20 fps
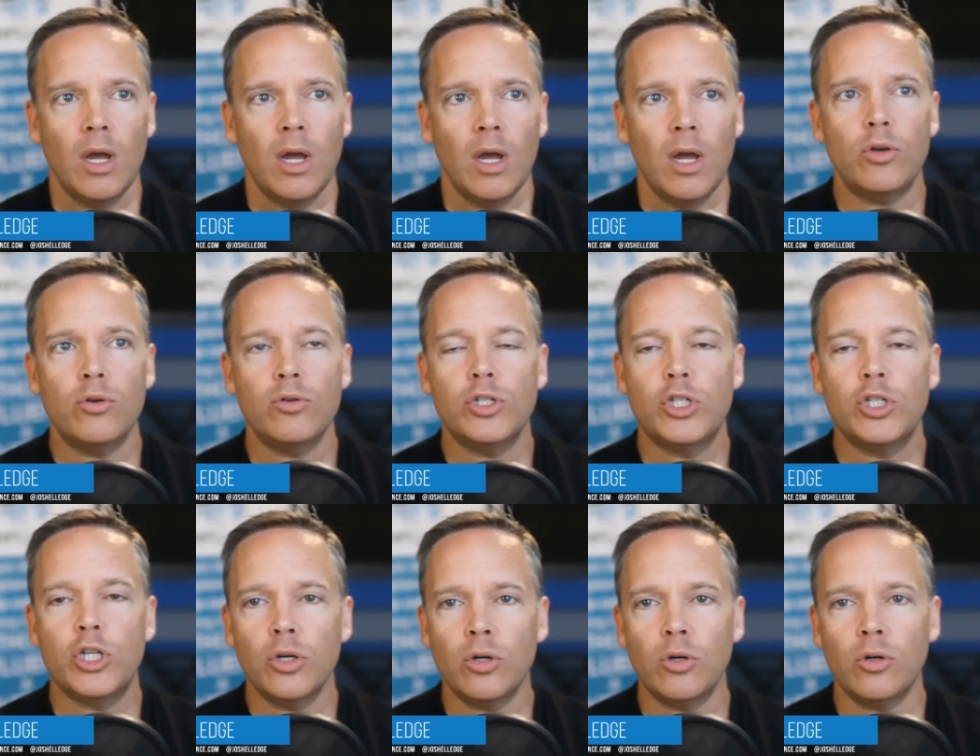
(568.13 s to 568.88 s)
What
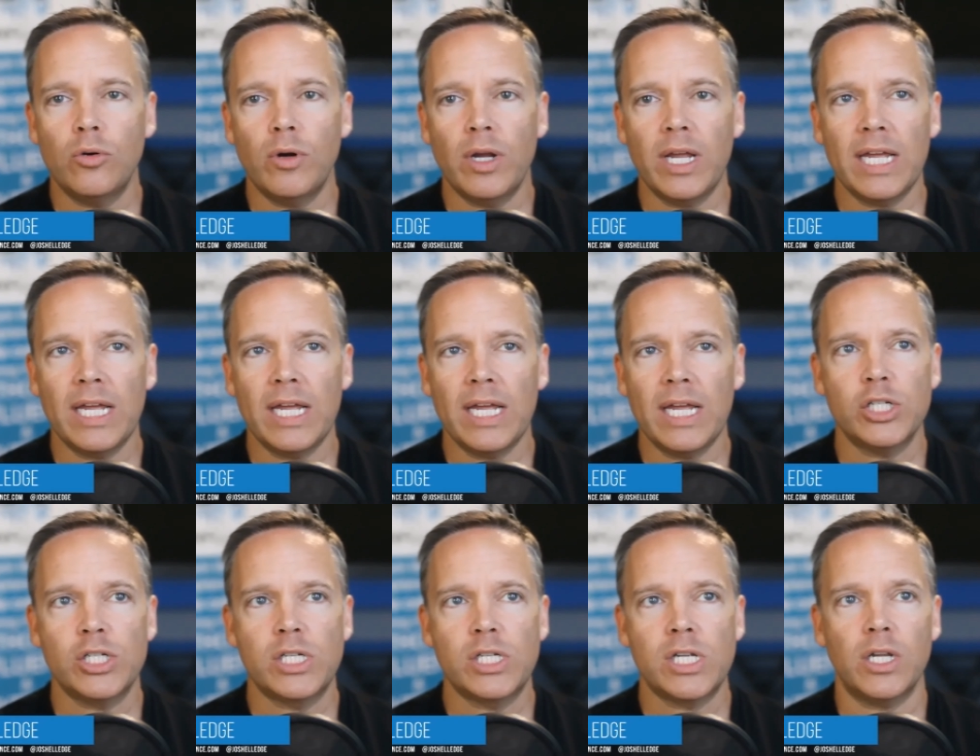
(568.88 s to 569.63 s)
you do
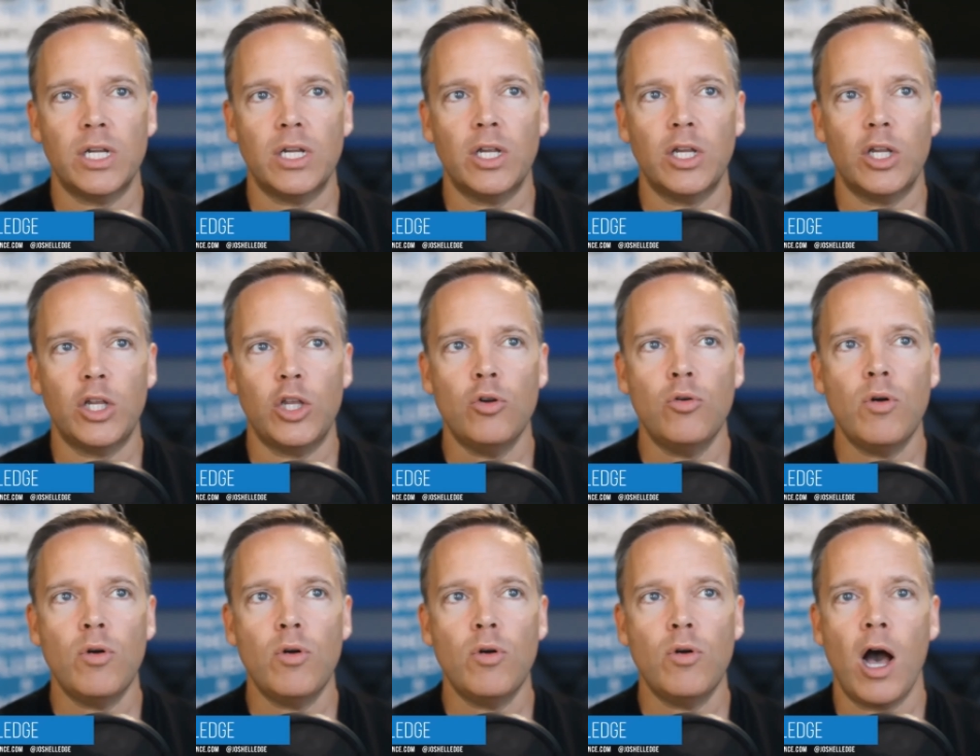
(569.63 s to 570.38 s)
is
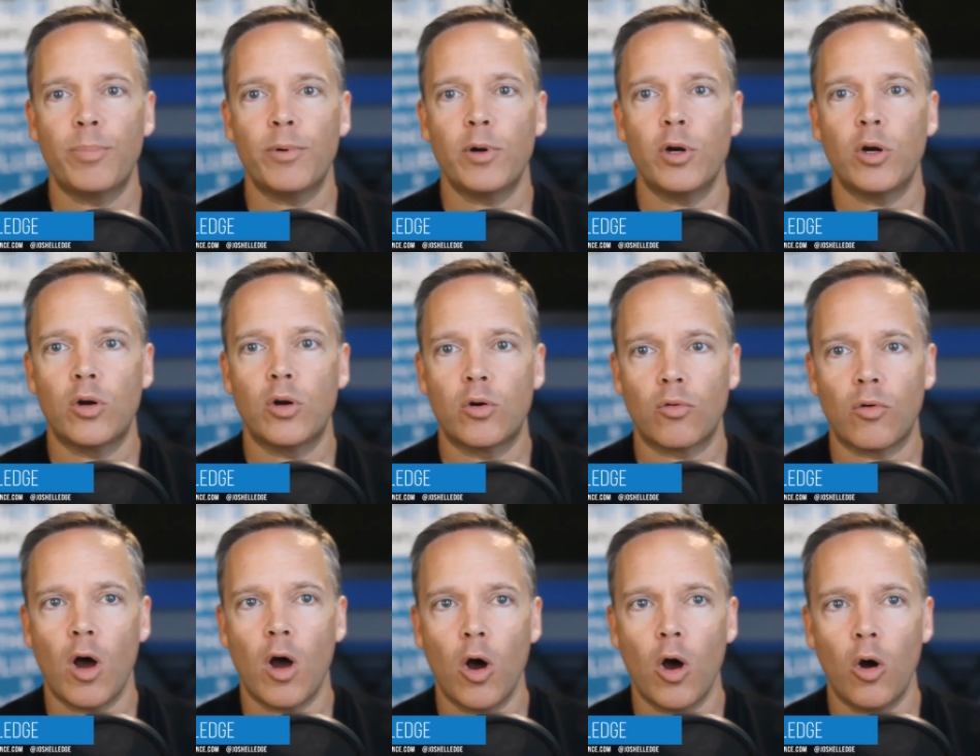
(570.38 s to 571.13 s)
you help
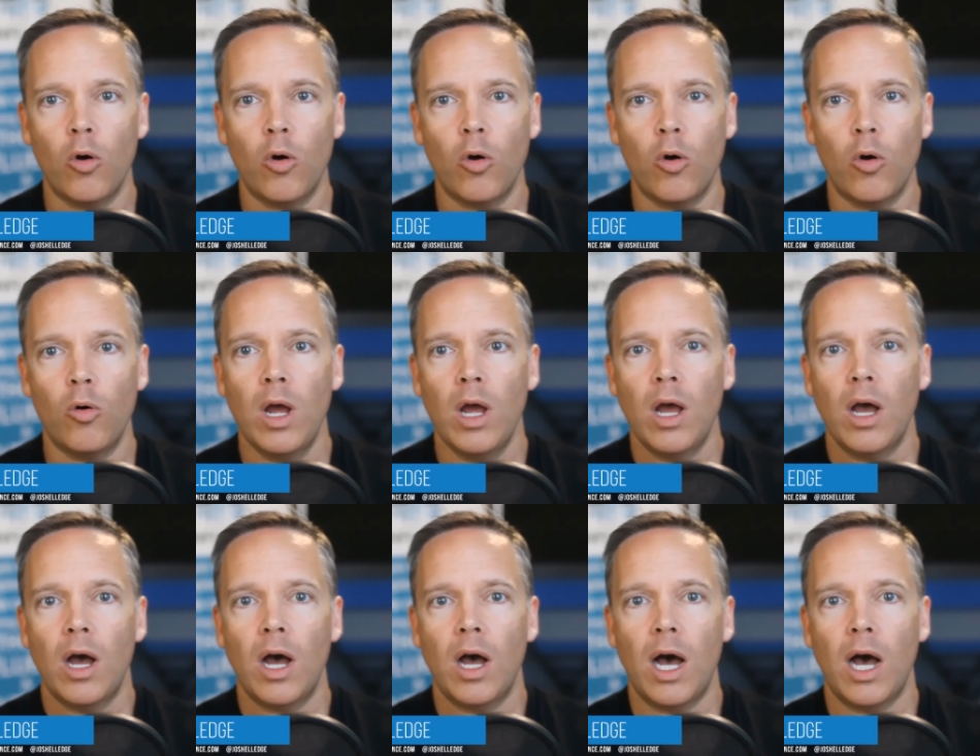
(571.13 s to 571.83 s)
grow